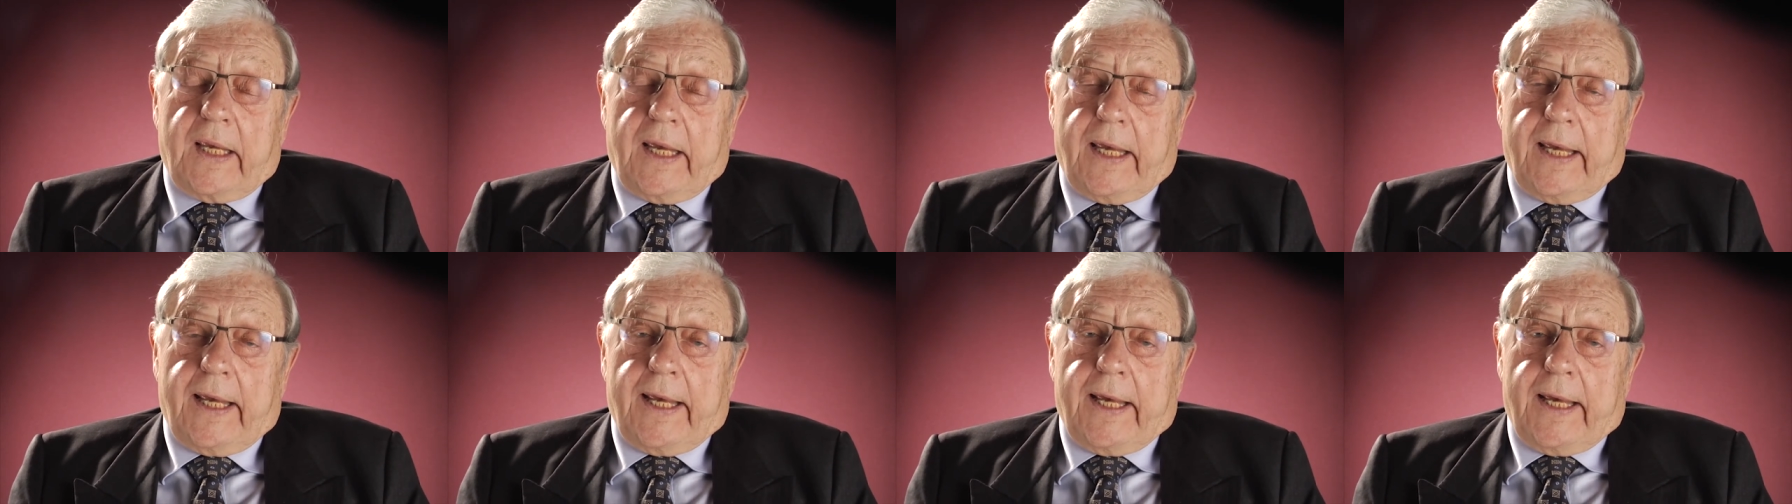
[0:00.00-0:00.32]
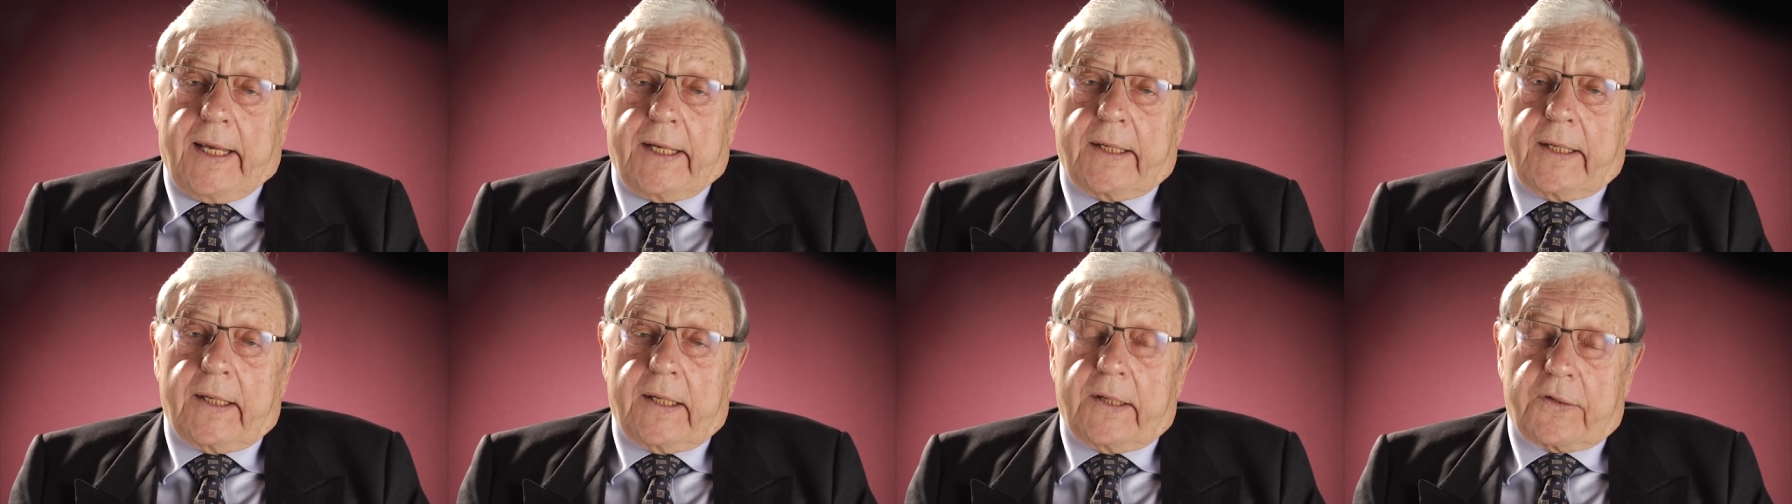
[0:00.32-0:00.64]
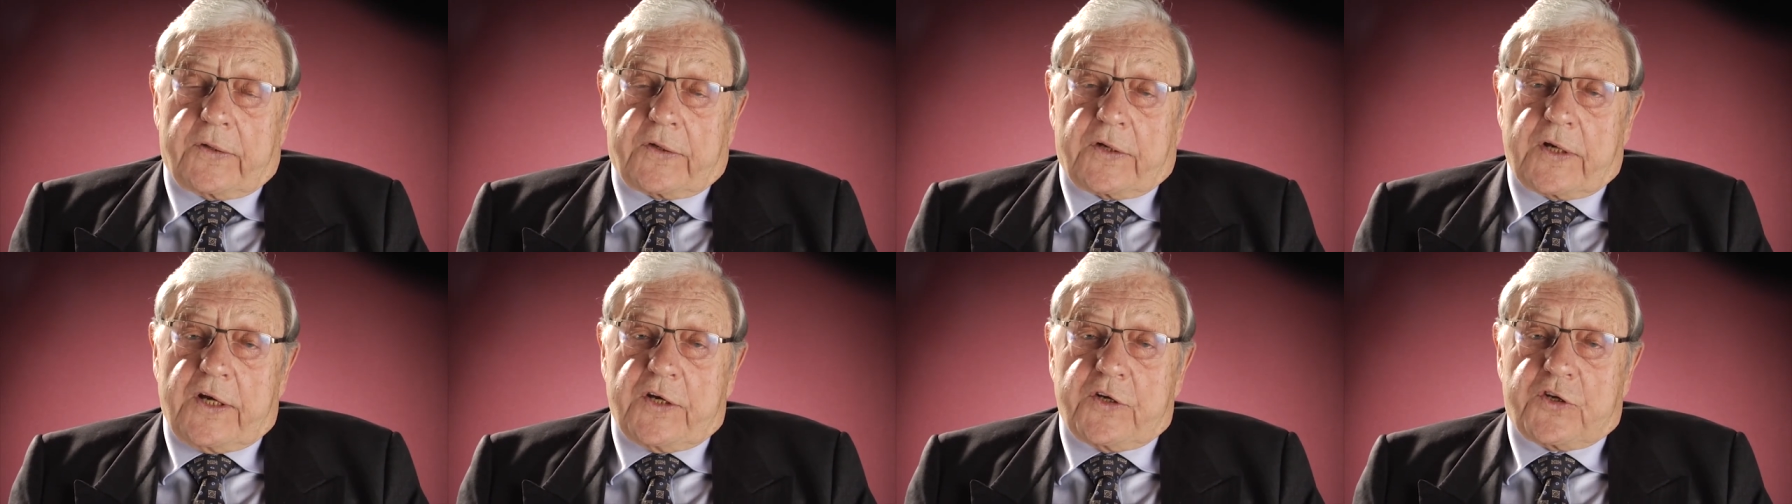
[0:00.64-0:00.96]
And
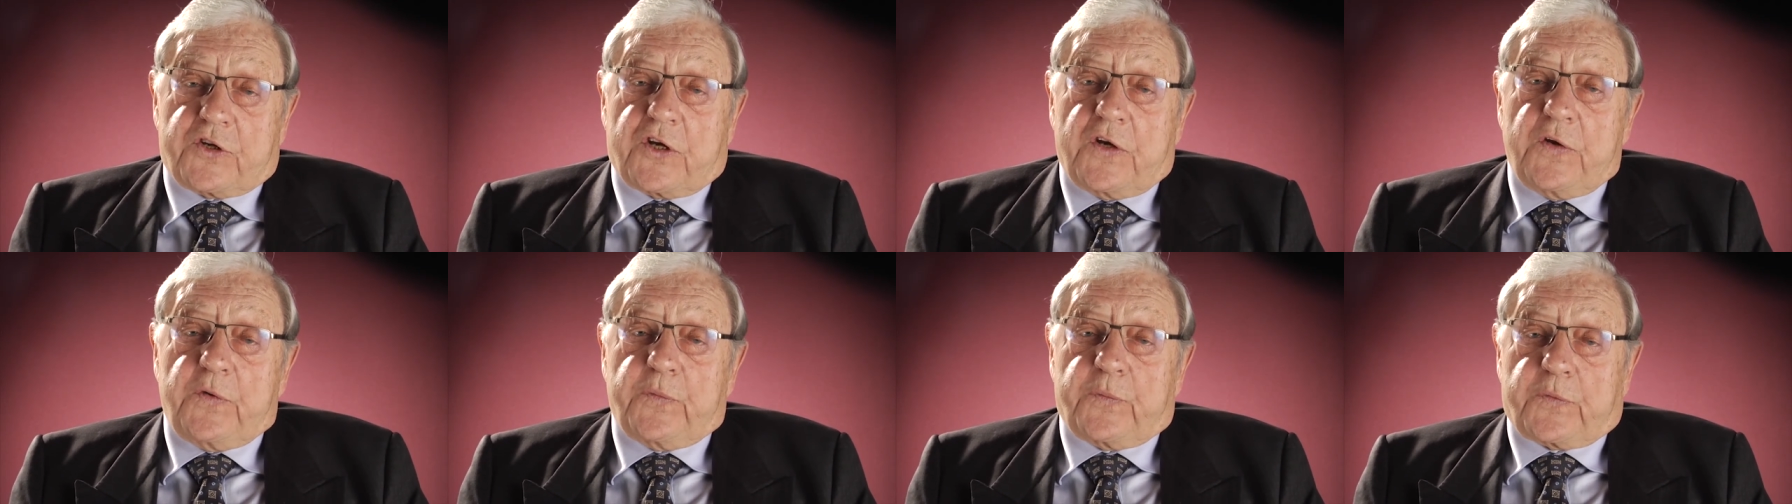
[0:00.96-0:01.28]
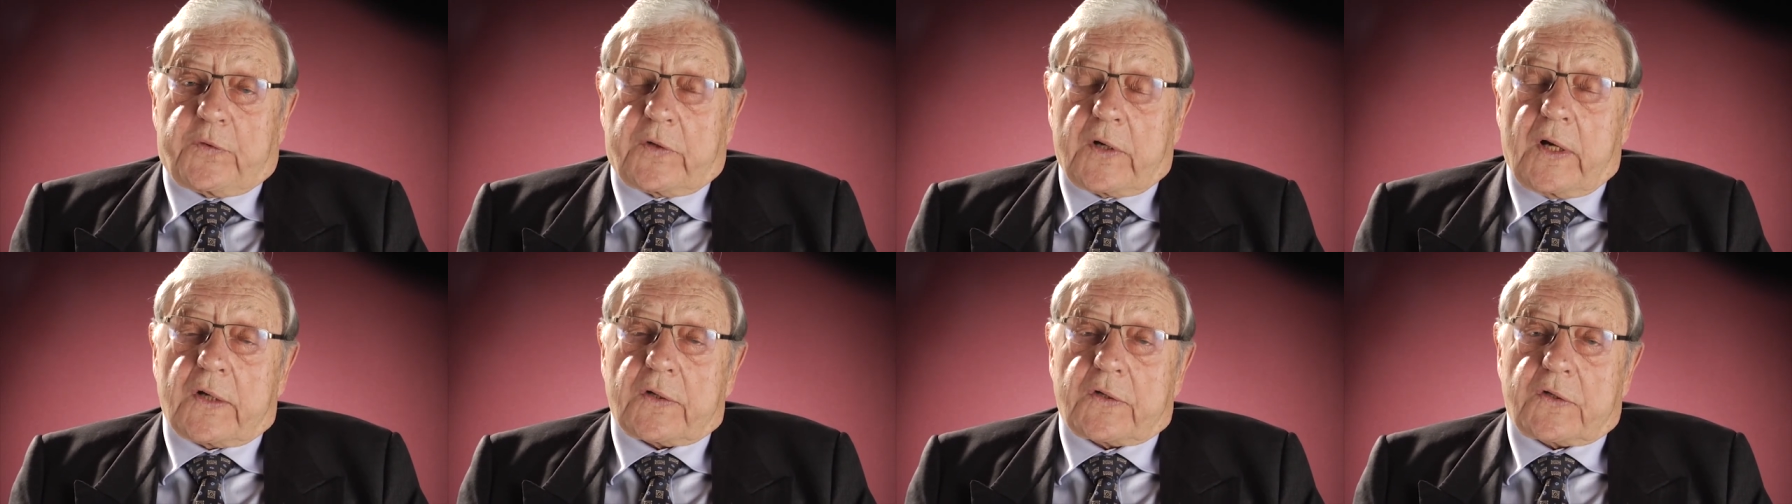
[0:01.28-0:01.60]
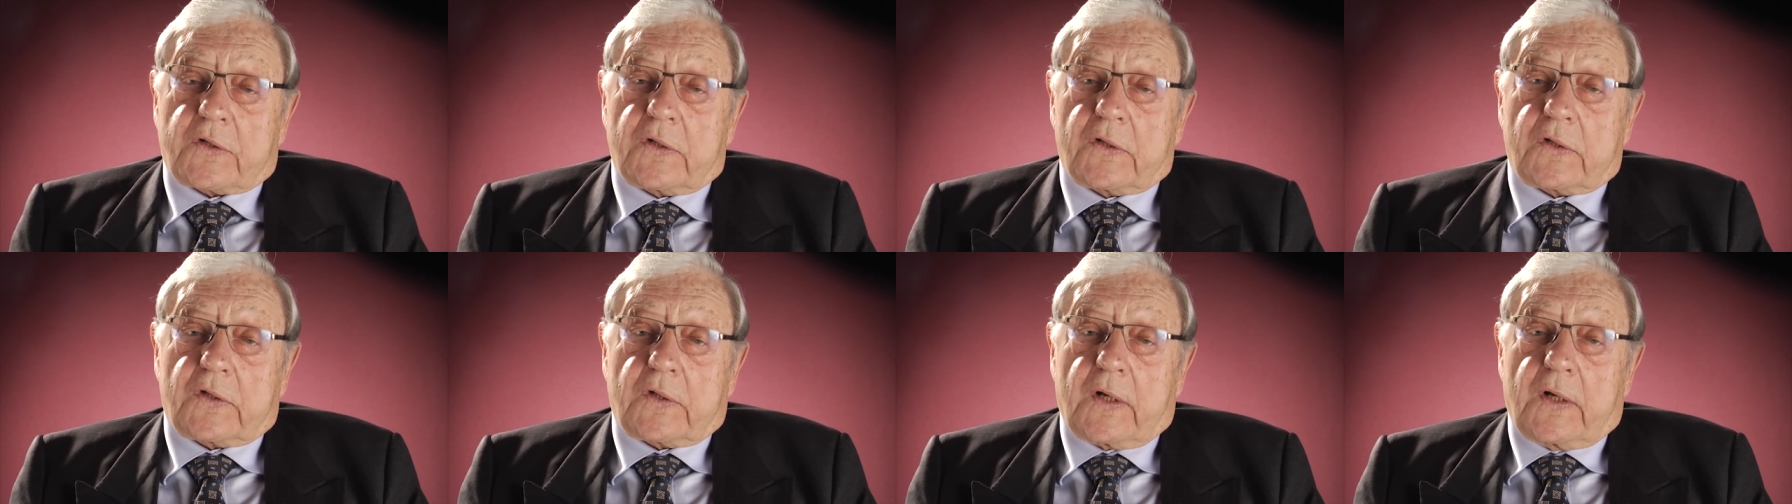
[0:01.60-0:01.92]
as a Chief
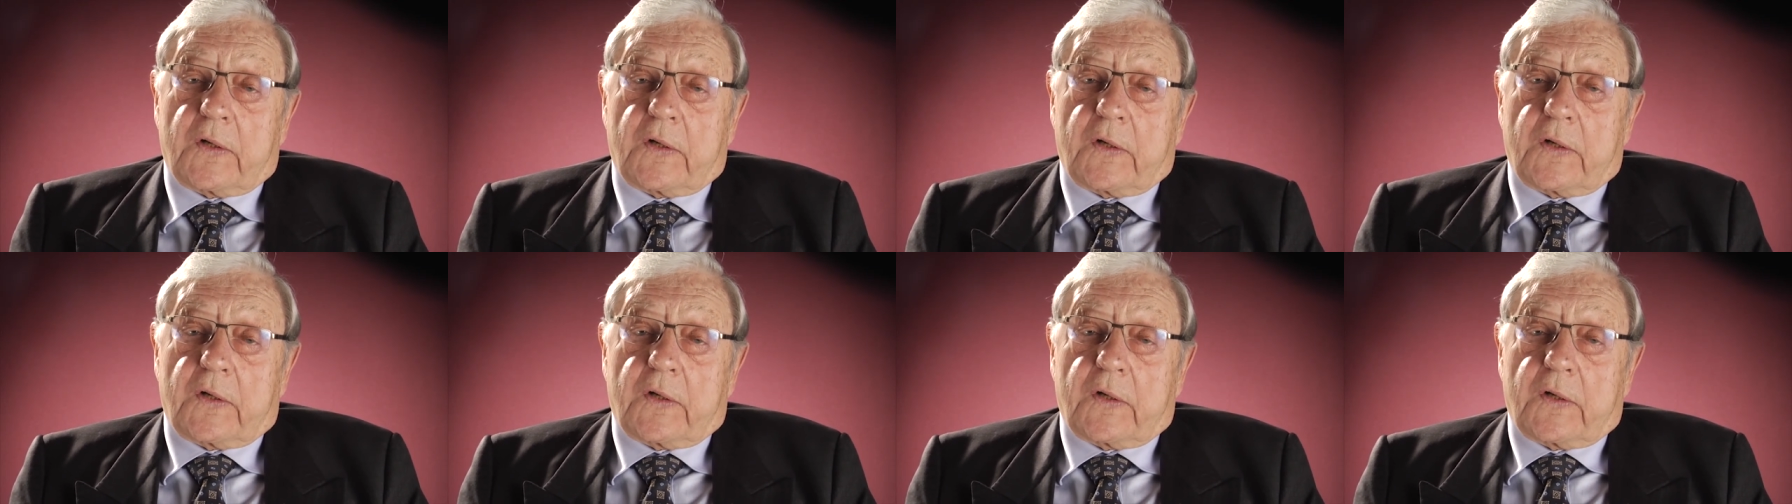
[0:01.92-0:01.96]
Justice,